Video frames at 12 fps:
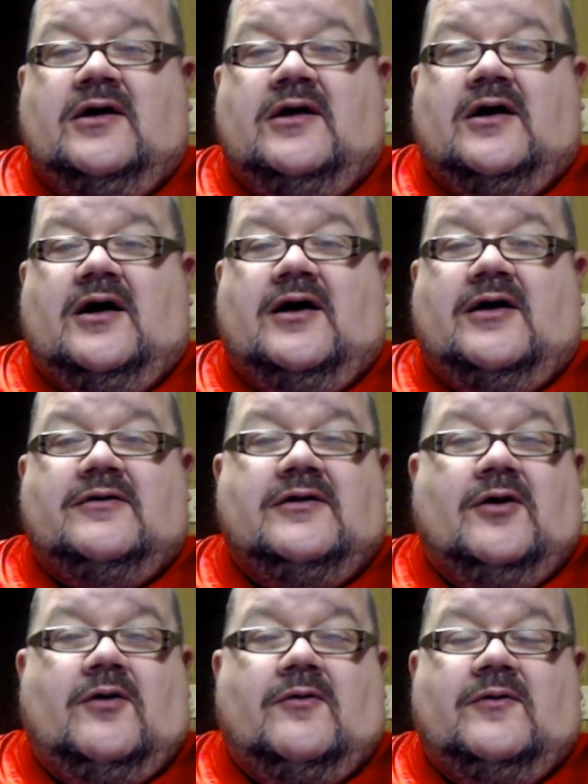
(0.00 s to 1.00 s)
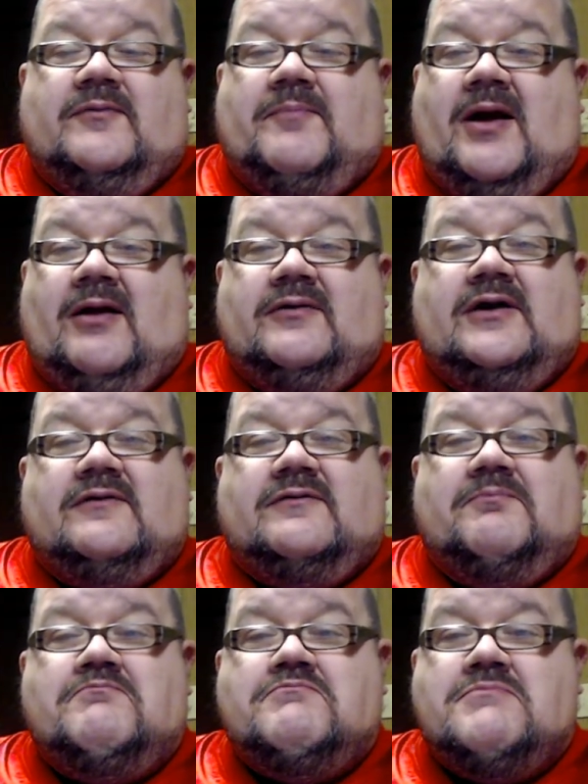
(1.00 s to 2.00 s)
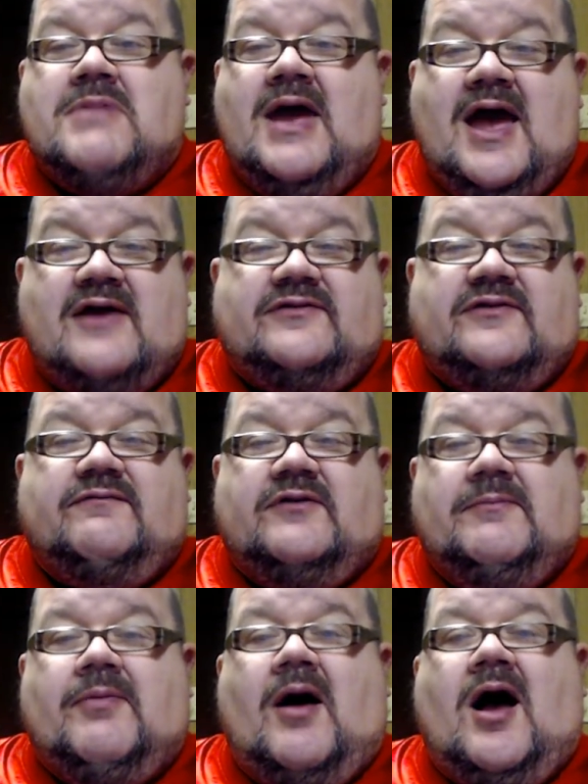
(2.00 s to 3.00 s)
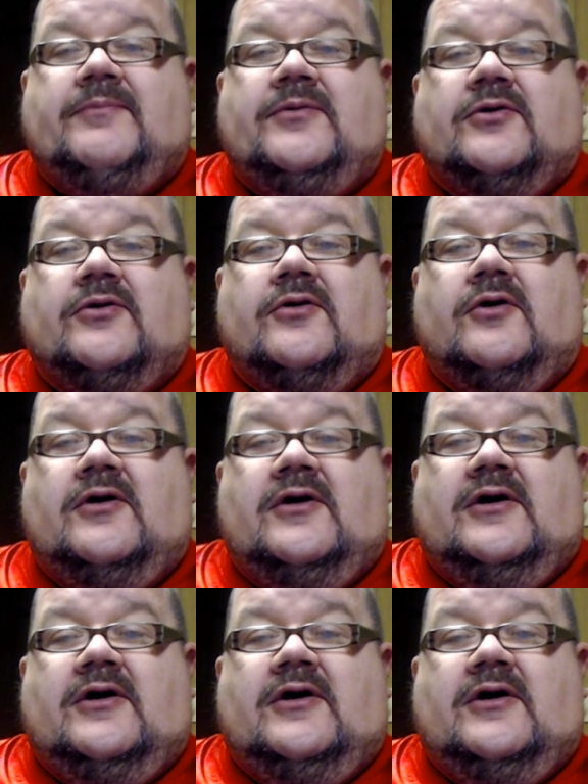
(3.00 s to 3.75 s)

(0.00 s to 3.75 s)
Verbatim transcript: Uh, you know, it apparently is massively popular